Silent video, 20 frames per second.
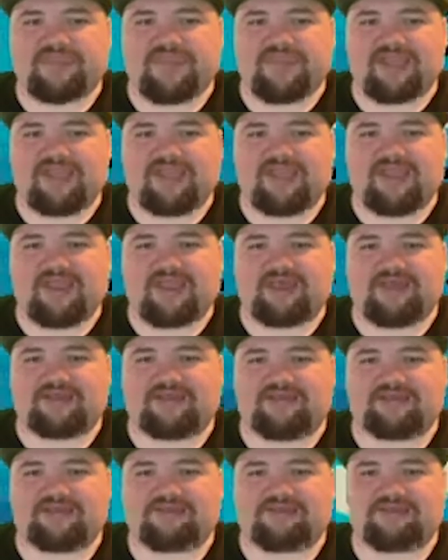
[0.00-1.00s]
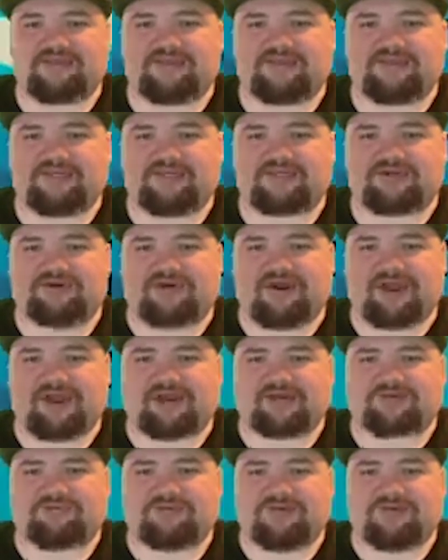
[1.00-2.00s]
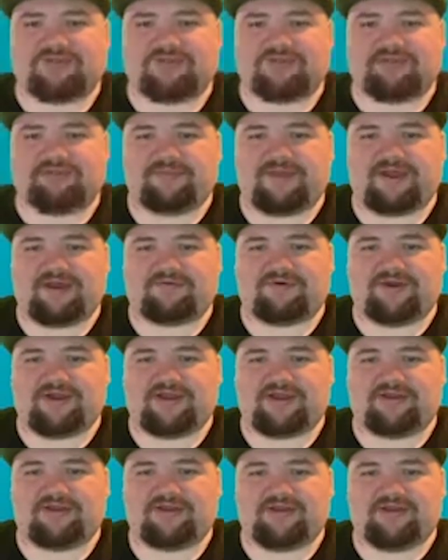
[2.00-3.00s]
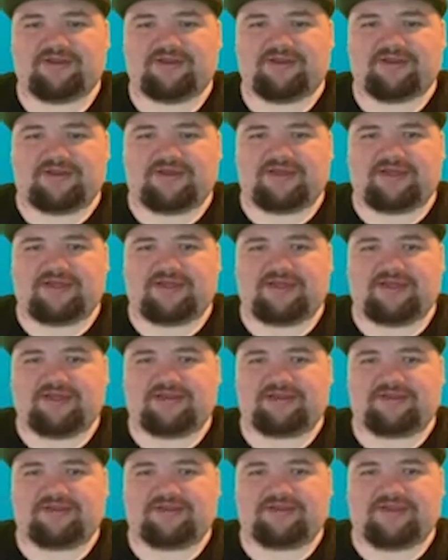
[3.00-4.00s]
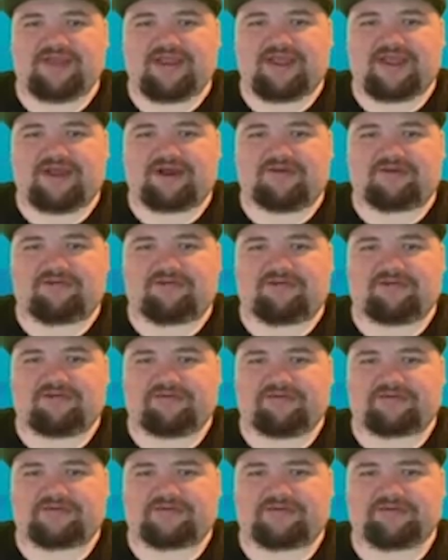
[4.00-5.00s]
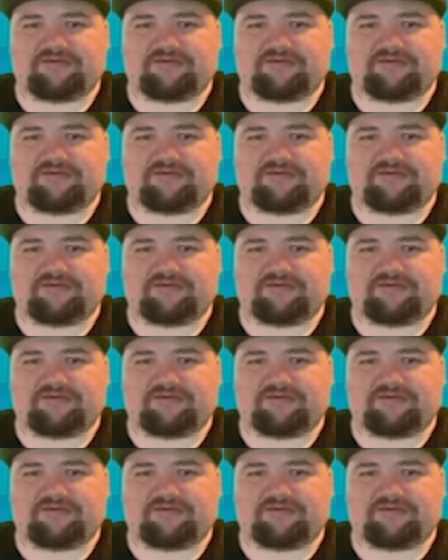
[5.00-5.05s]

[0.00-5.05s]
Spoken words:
and interact with them that way. Now, there's